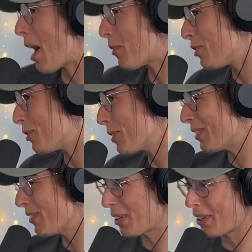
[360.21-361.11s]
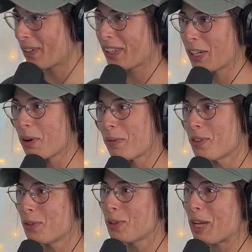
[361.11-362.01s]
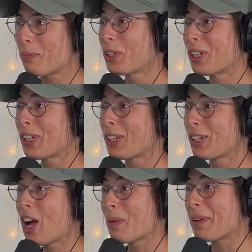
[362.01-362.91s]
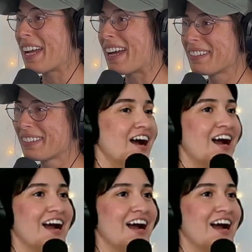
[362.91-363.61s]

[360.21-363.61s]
would you consider, what would you label your comedy as?